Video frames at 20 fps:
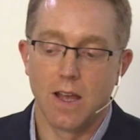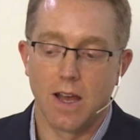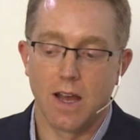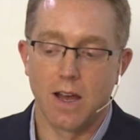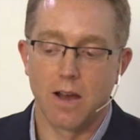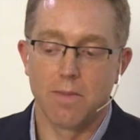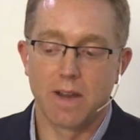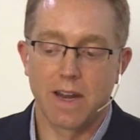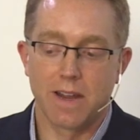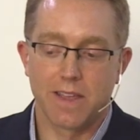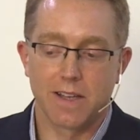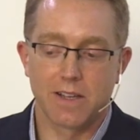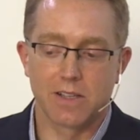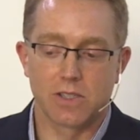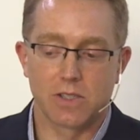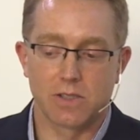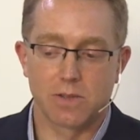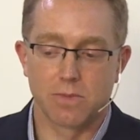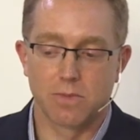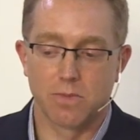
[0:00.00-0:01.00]
Uh, but I think
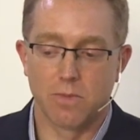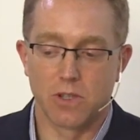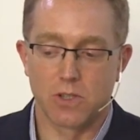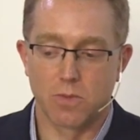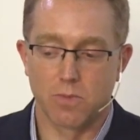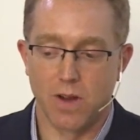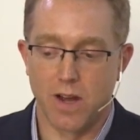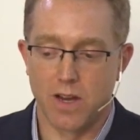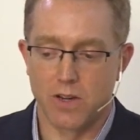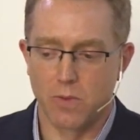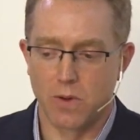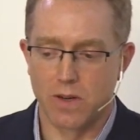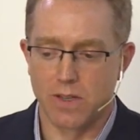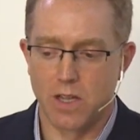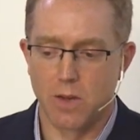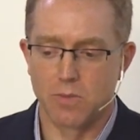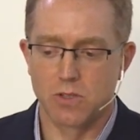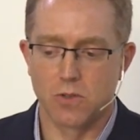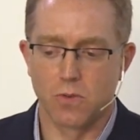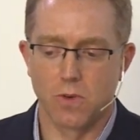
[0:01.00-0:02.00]
it's much broader when it
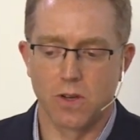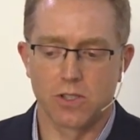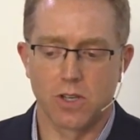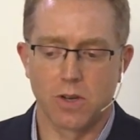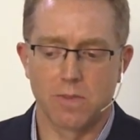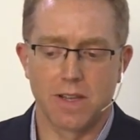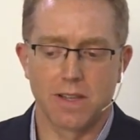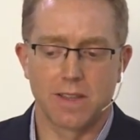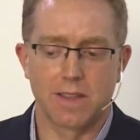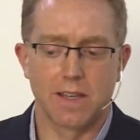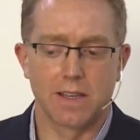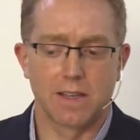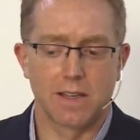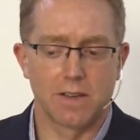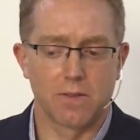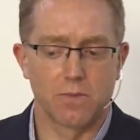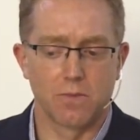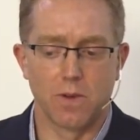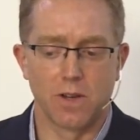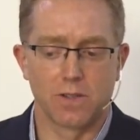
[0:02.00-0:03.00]
comes to Russia. I mean, I
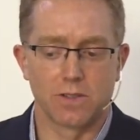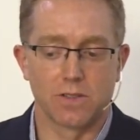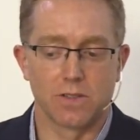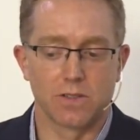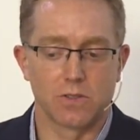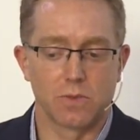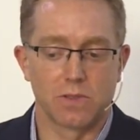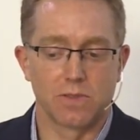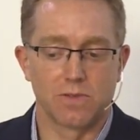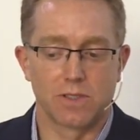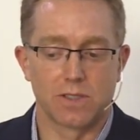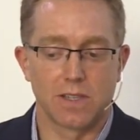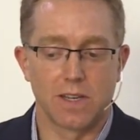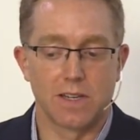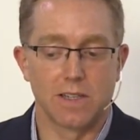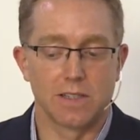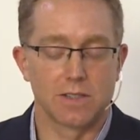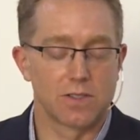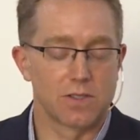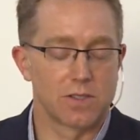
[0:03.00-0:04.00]
think Russia, as we've
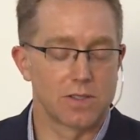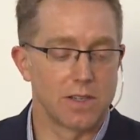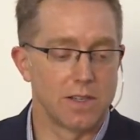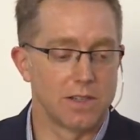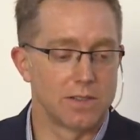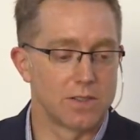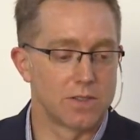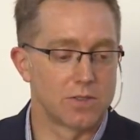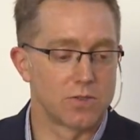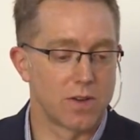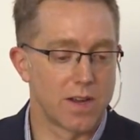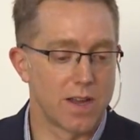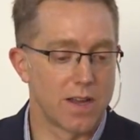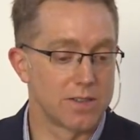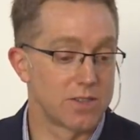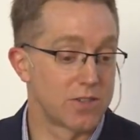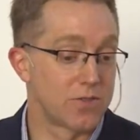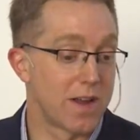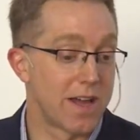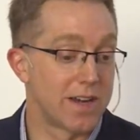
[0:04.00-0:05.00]
seen, its its
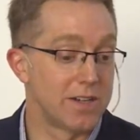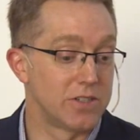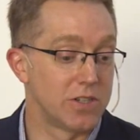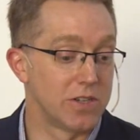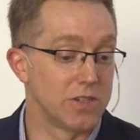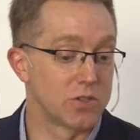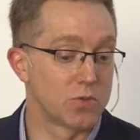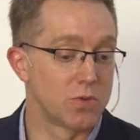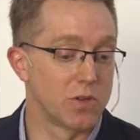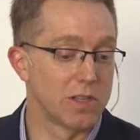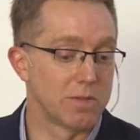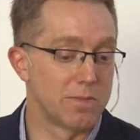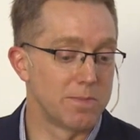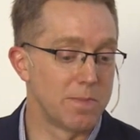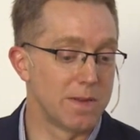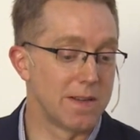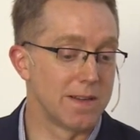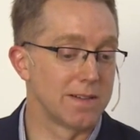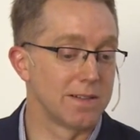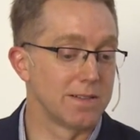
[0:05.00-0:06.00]
strategy is really
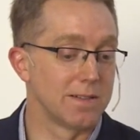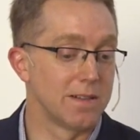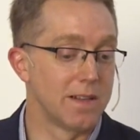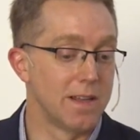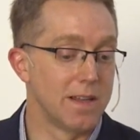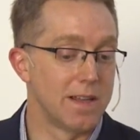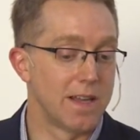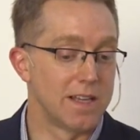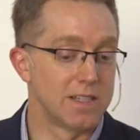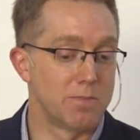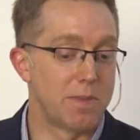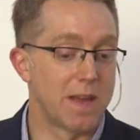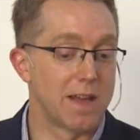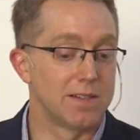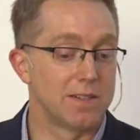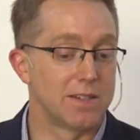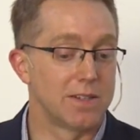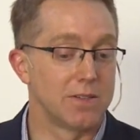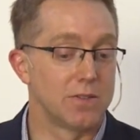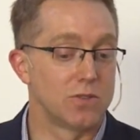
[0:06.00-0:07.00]
being has
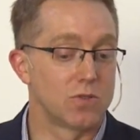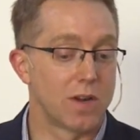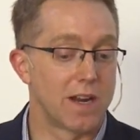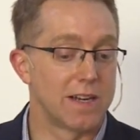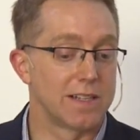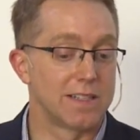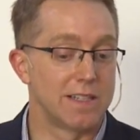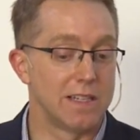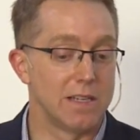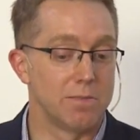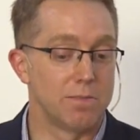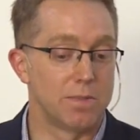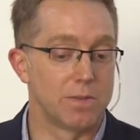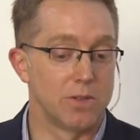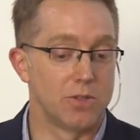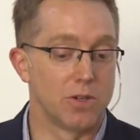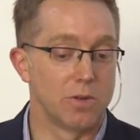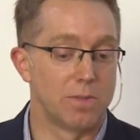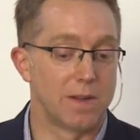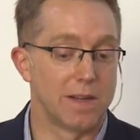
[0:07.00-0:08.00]
been to try to keep
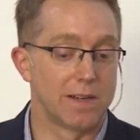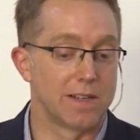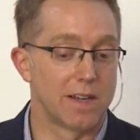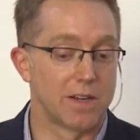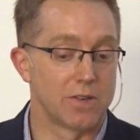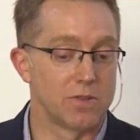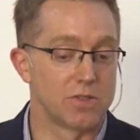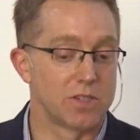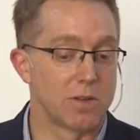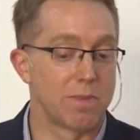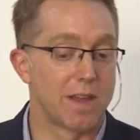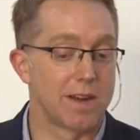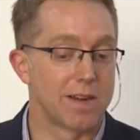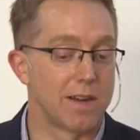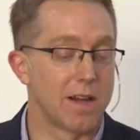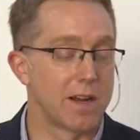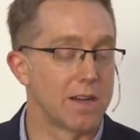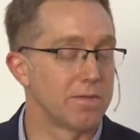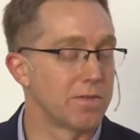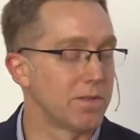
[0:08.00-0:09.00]
European countries
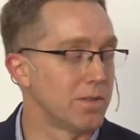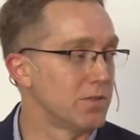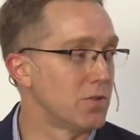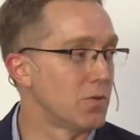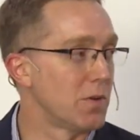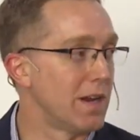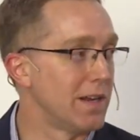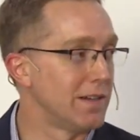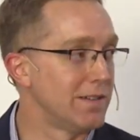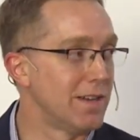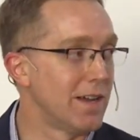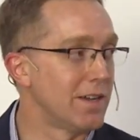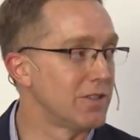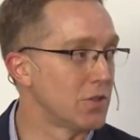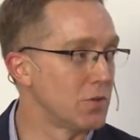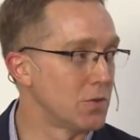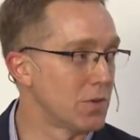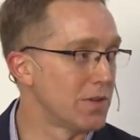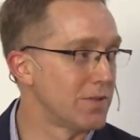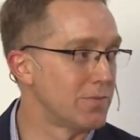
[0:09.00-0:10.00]
dependent on it for trade, not
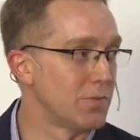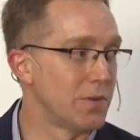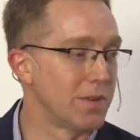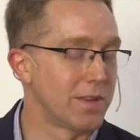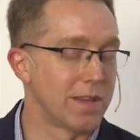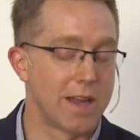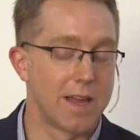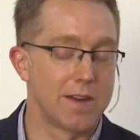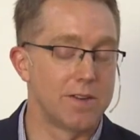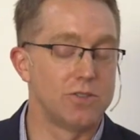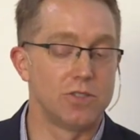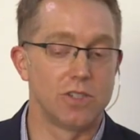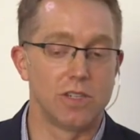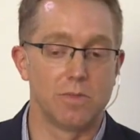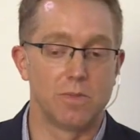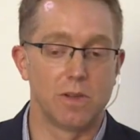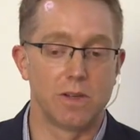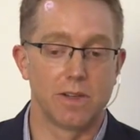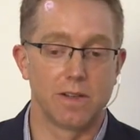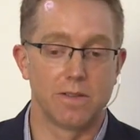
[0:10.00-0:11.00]
just with energy,
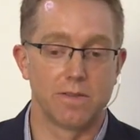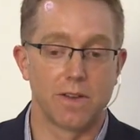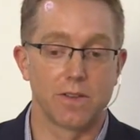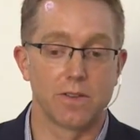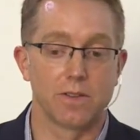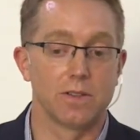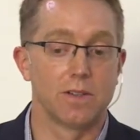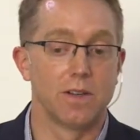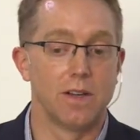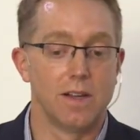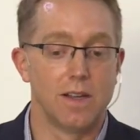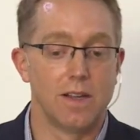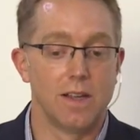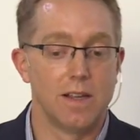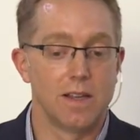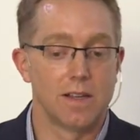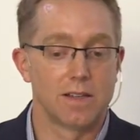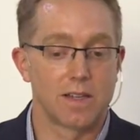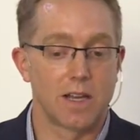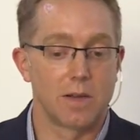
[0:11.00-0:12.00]
but of other
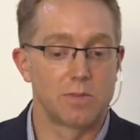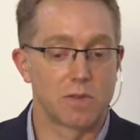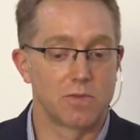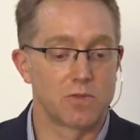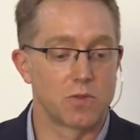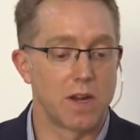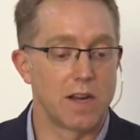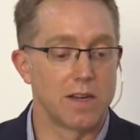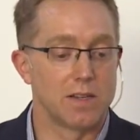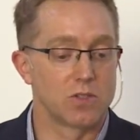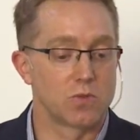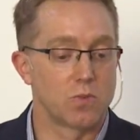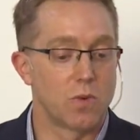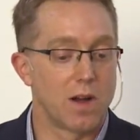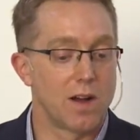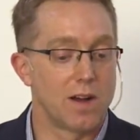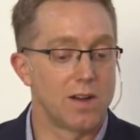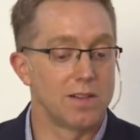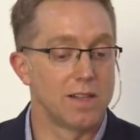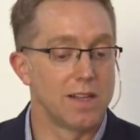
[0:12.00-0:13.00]
types of trade as
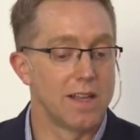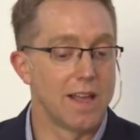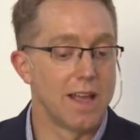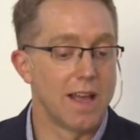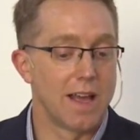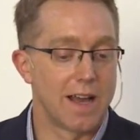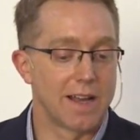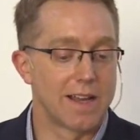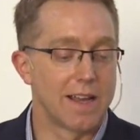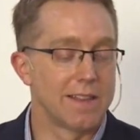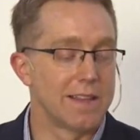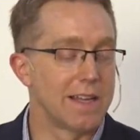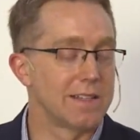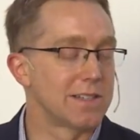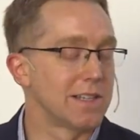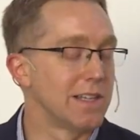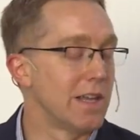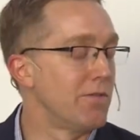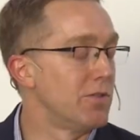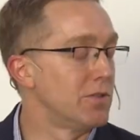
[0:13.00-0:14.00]
well. Again,
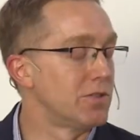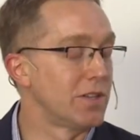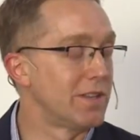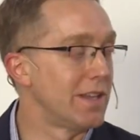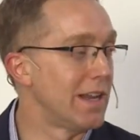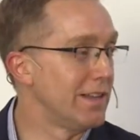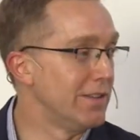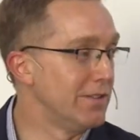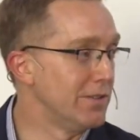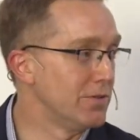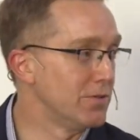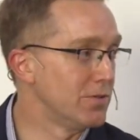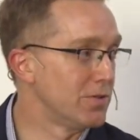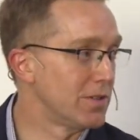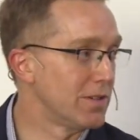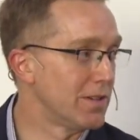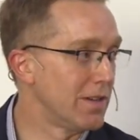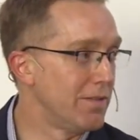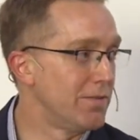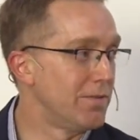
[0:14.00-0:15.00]
that's leverage that they
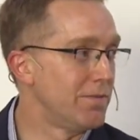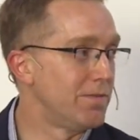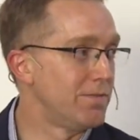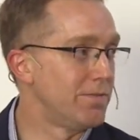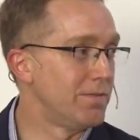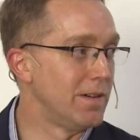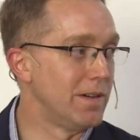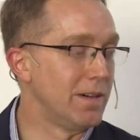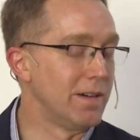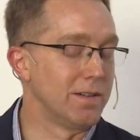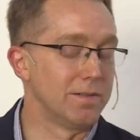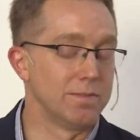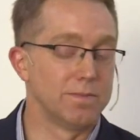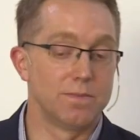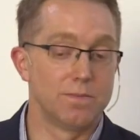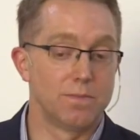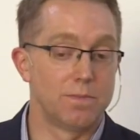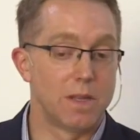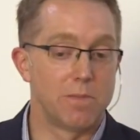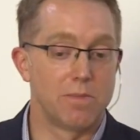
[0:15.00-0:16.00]
lose if um,
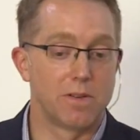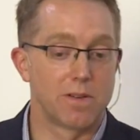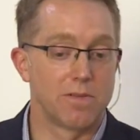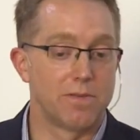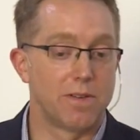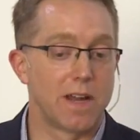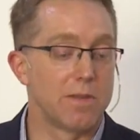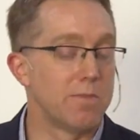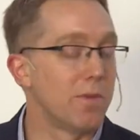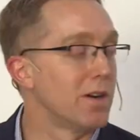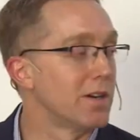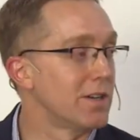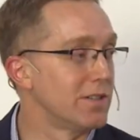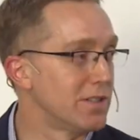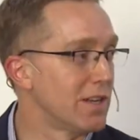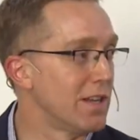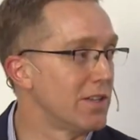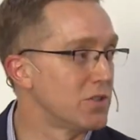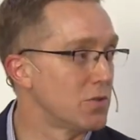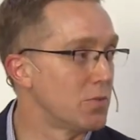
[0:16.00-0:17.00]
people can find
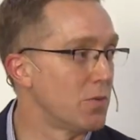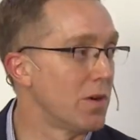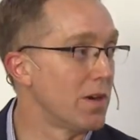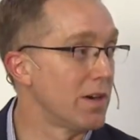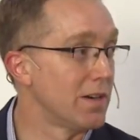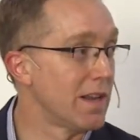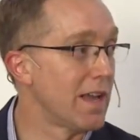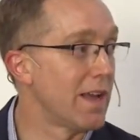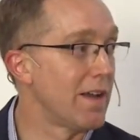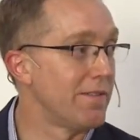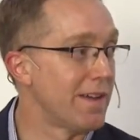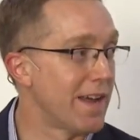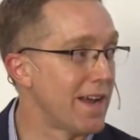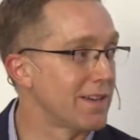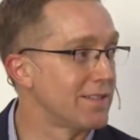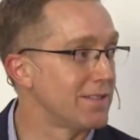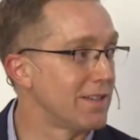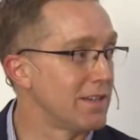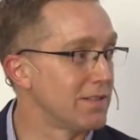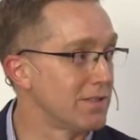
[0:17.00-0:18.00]
markets elsewhere and have
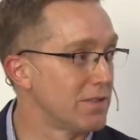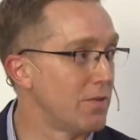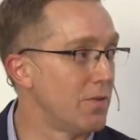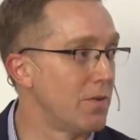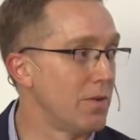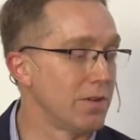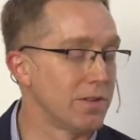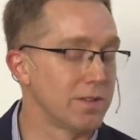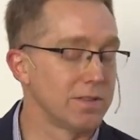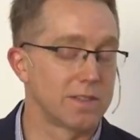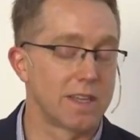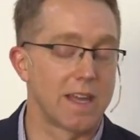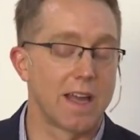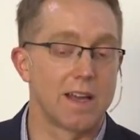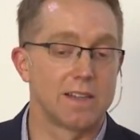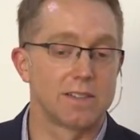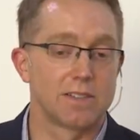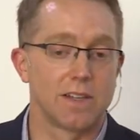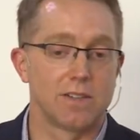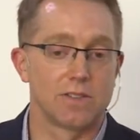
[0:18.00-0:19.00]
access to oil and
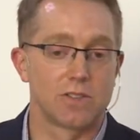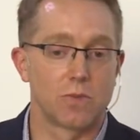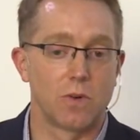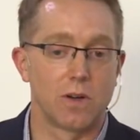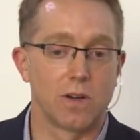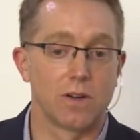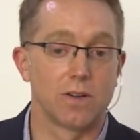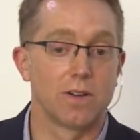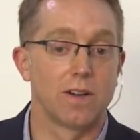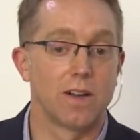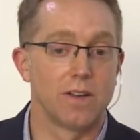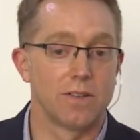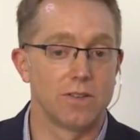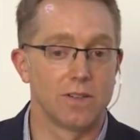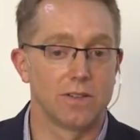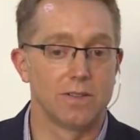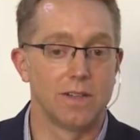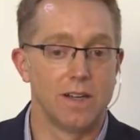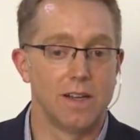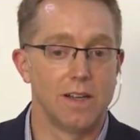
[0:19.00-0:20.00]
gas right. elsewhere or
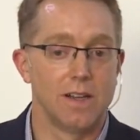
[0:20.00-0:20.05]
other